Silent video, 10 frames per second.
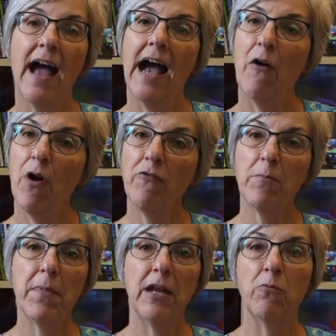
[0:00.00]
however
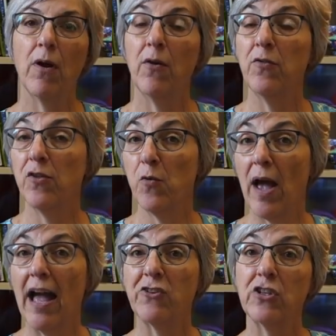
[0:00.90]
many rows you
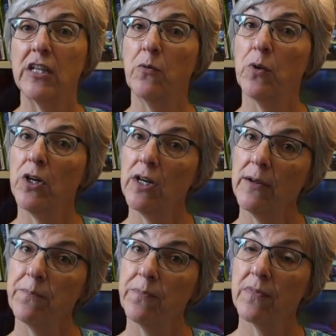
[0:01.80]
actually work
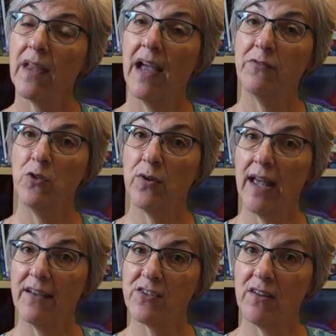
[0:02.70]
after you
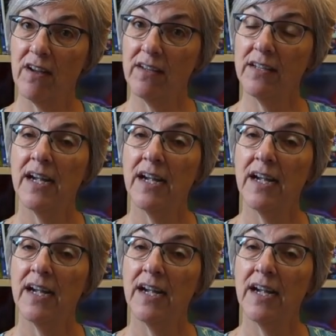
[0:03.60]
cast on